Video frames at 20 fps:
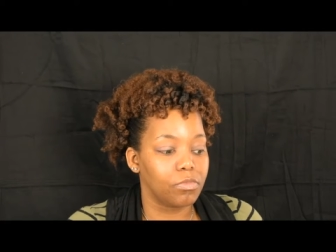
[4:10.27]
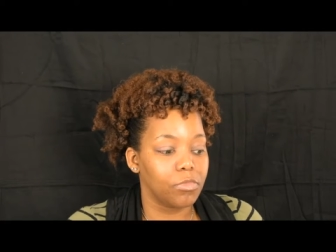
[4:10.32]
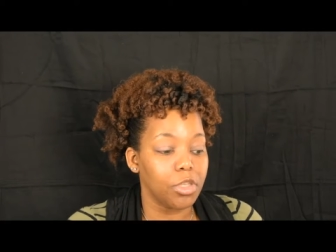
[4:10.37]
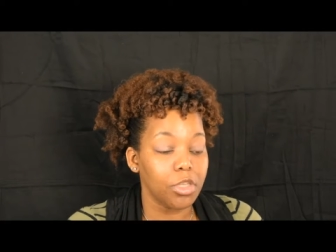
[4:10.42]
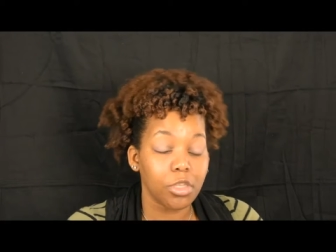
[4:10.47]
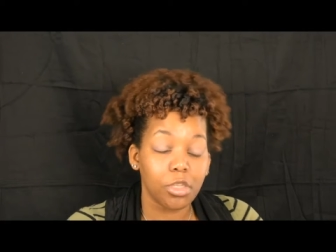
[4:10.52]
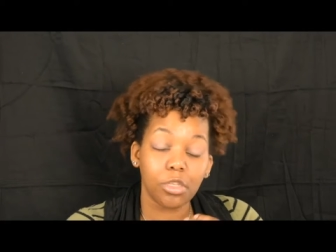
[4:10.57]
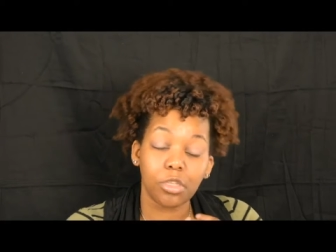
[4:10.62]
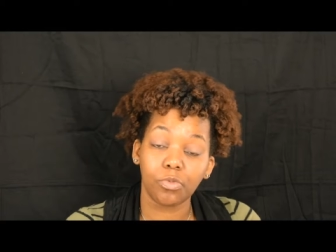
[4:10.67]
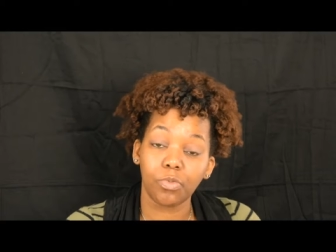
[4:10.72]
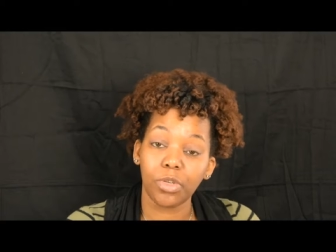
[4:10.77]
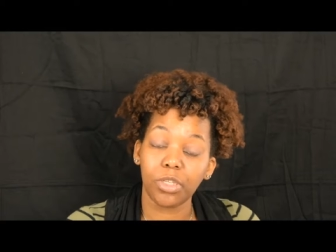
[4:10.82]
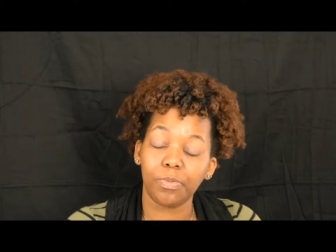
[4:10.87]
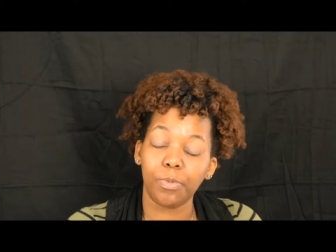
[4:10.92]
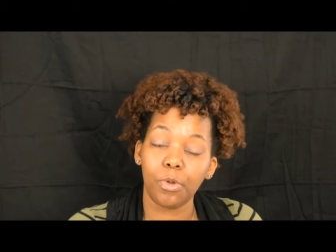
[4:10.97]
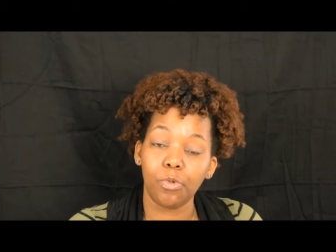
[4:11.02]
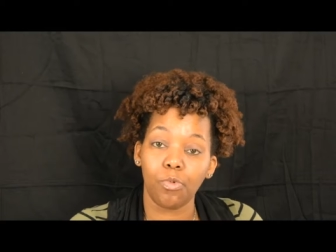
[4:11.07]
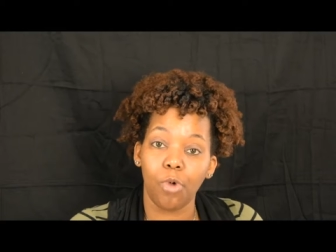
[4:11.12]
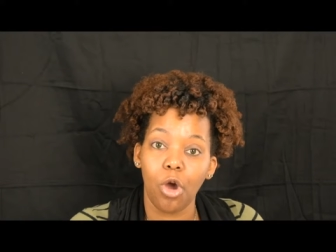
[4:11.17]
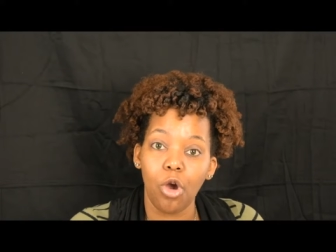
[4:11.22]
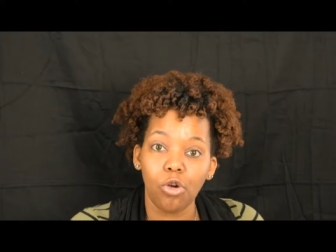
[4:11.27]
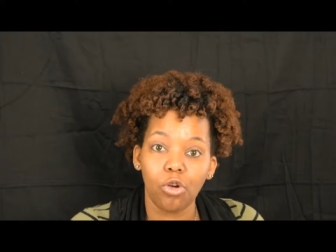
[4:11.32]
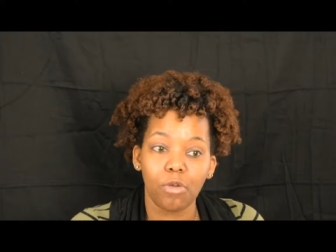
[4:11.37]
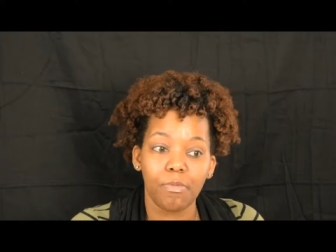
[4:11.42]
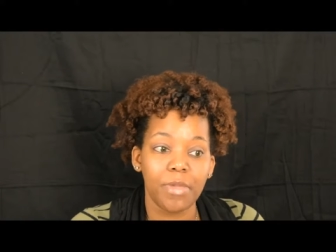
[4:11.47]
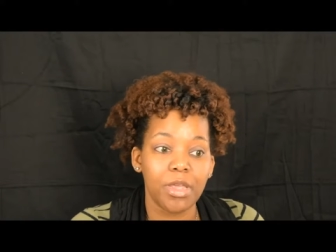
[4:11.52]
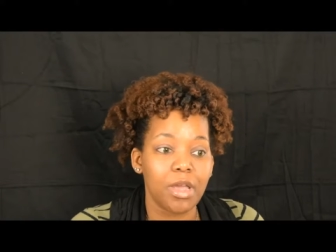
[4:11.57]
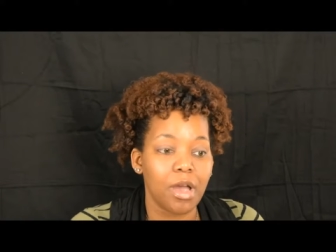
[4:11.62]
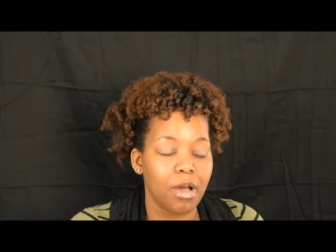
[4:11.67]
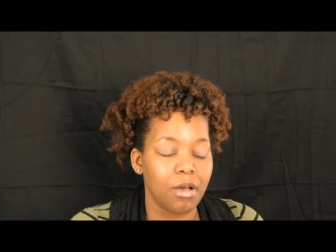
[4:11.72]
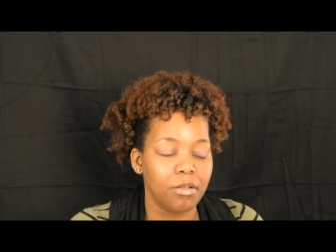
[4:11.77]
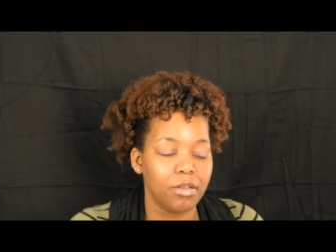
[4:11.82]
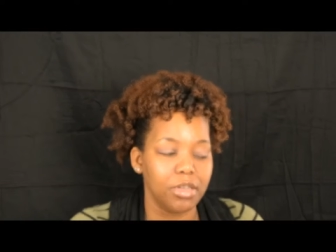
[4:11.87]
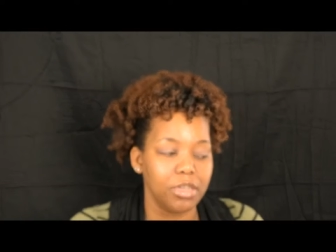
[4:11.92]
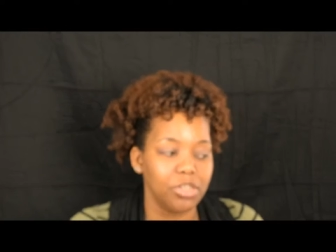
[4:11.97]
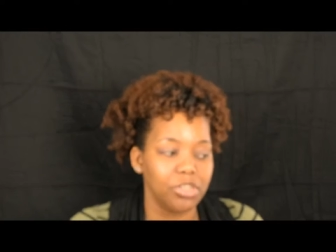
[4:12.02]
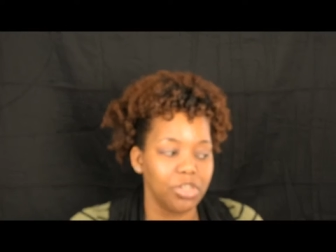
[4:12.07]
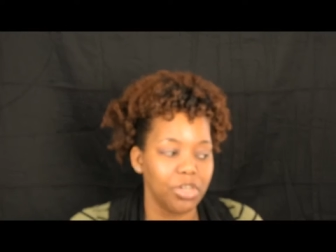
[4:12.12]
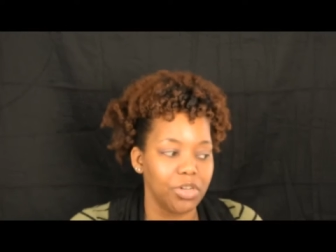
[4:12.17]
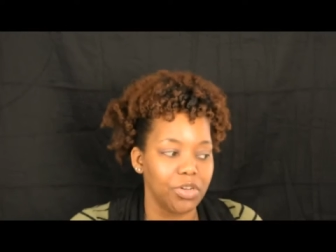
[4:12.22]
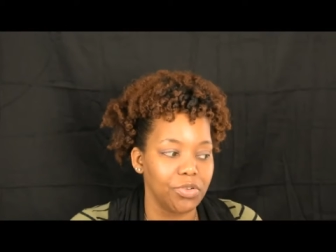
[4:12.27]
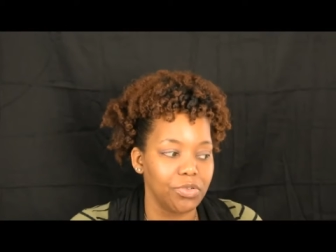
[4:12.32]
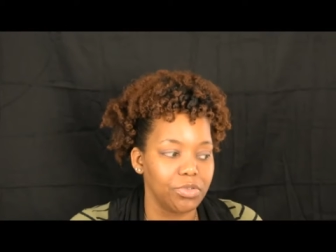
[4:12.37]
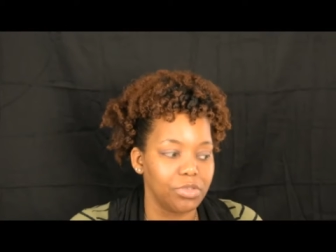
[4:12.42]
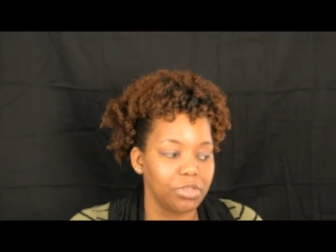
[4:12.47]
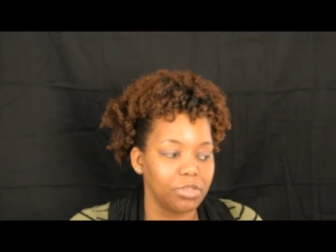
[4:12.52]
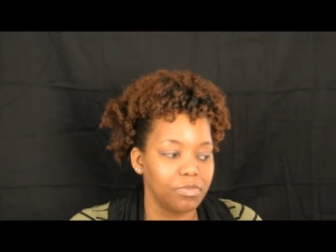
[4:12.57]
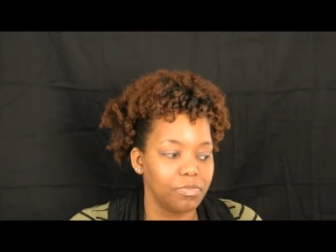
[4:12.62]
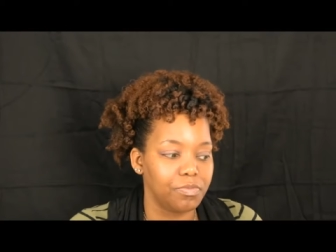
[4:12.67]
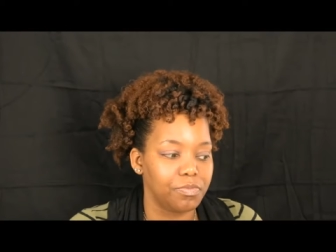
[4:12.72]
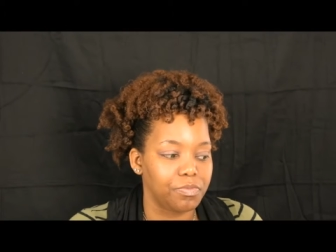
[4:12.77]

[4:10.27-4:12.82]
this is what's been wrong with me all these years.